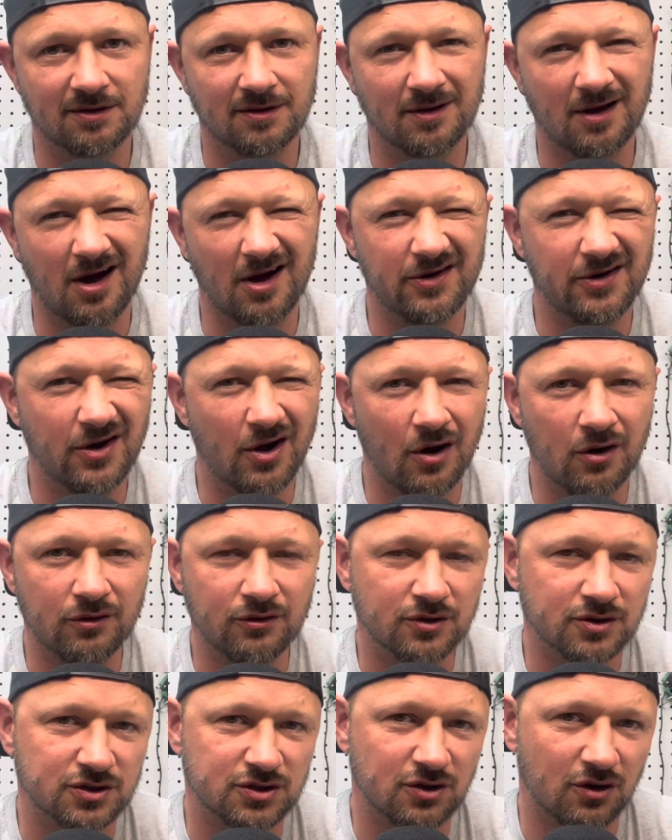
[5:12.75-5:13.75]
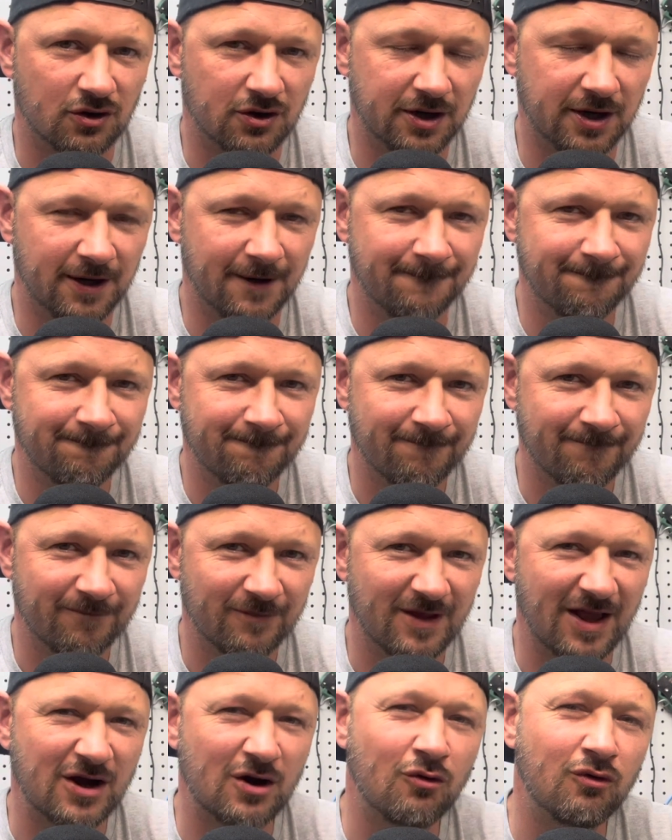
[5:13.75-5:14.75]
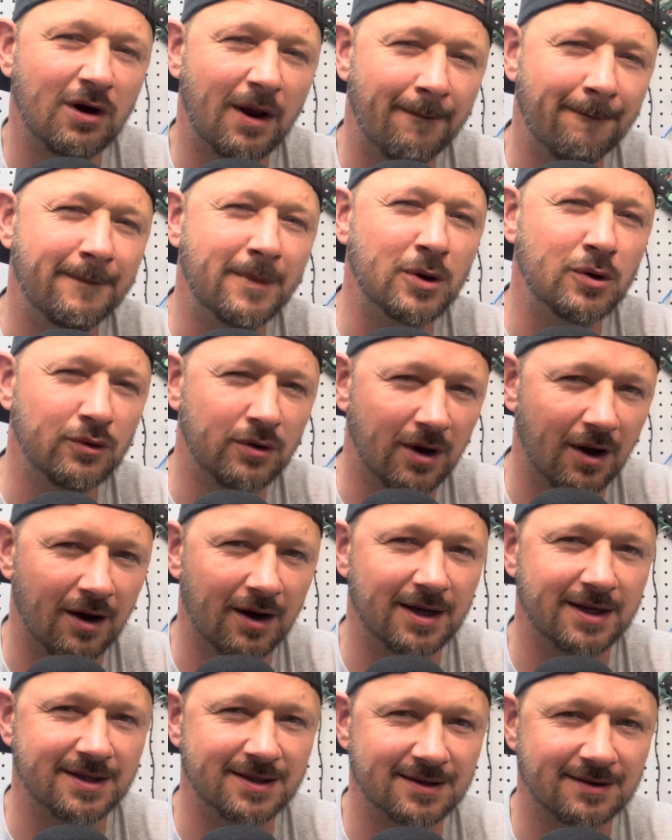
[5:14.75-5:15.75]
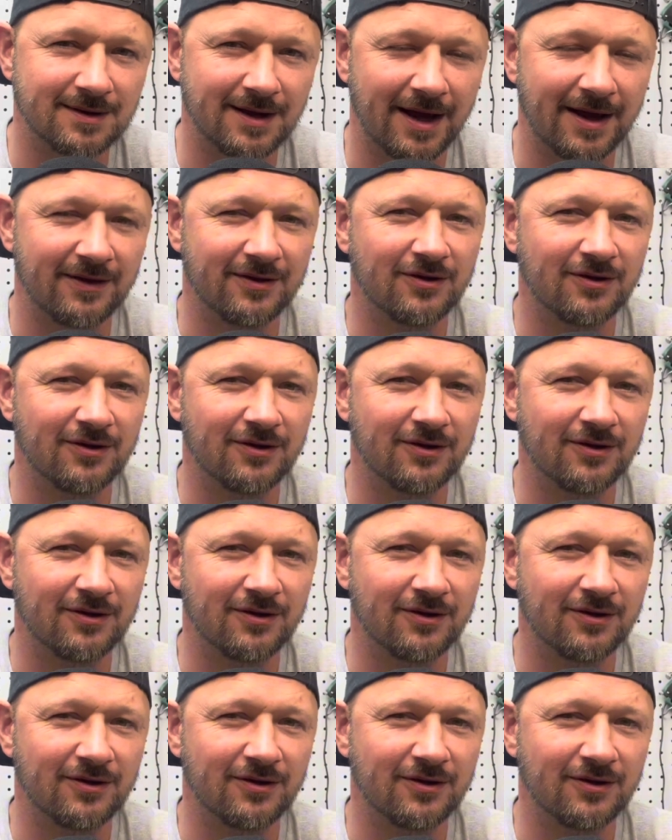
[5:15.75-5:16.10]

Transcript: that I know that's not going to, they call it moonlighting, don't they?